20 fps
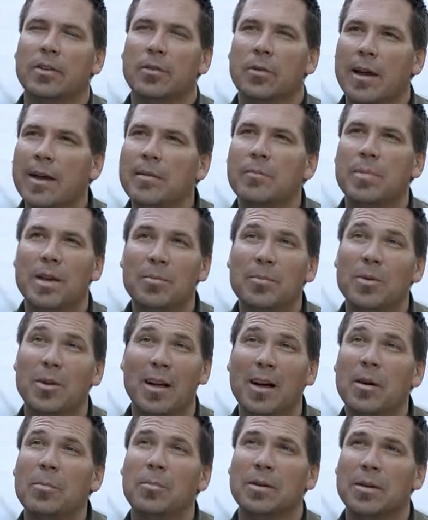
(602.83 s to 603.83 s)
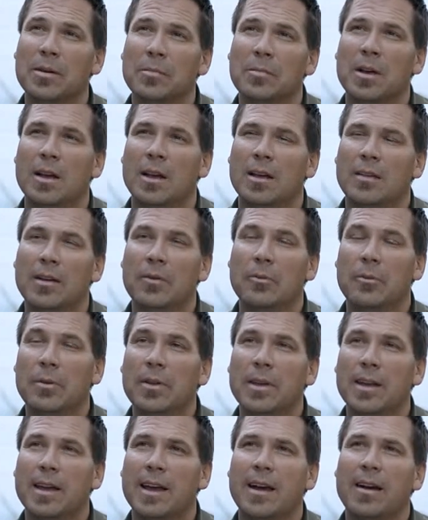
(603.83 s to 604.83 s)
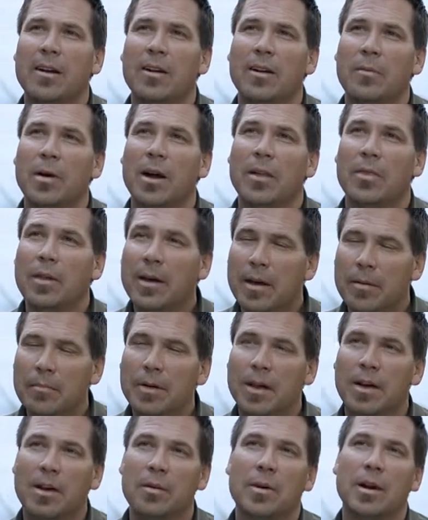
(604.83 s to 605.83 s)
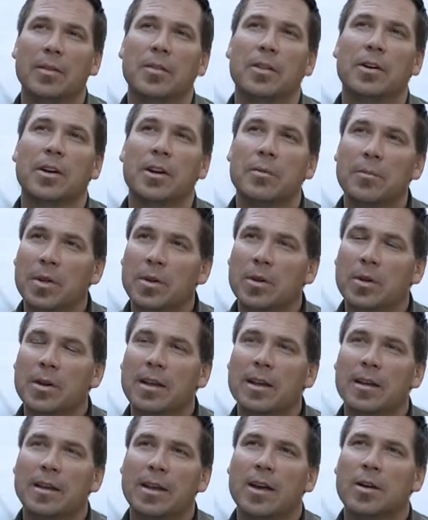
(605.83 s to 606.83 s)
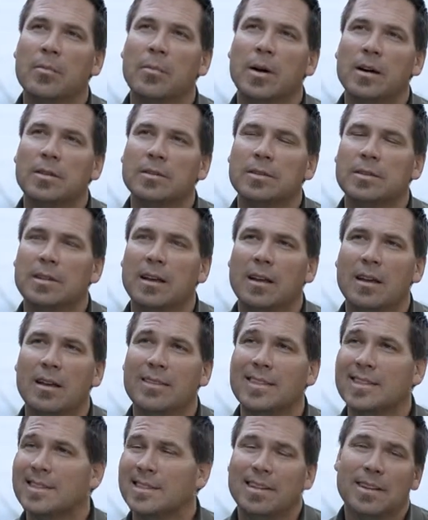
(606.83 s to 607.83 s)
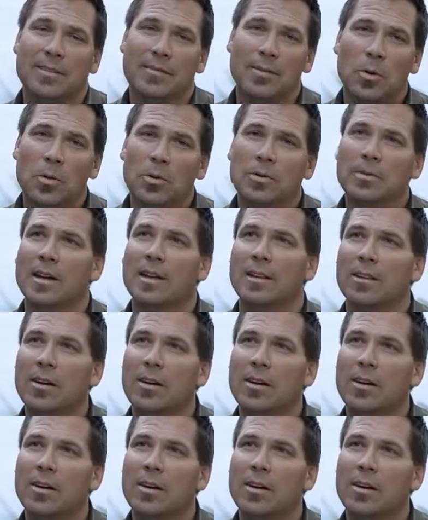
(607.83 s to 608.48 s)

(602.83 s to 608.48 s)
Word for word: great people helping them that really care about them, care about their community, and care about uh, the city of Golden at